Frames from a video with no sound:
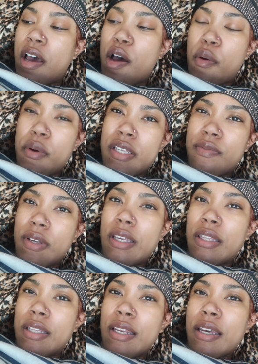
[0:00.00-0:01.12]
I always
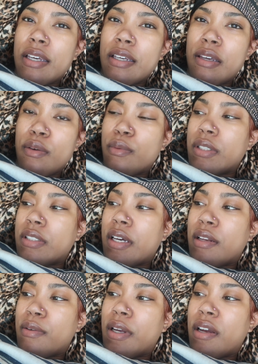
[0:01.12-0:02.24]
forget the day once I
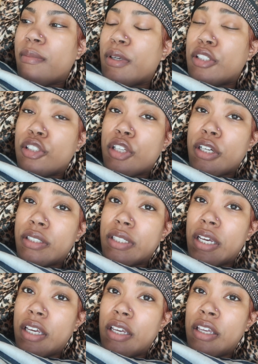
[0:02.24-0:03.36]
get on camera. It's
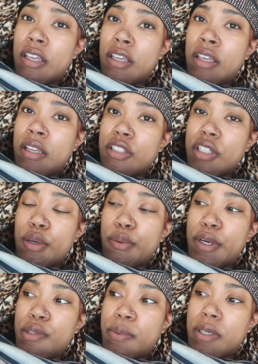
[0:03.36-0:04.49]
Thursday,
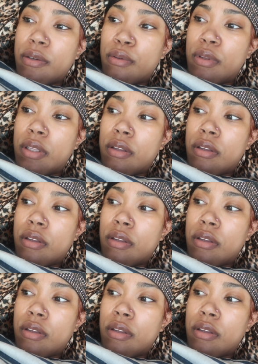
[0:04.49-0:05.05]
January 12th.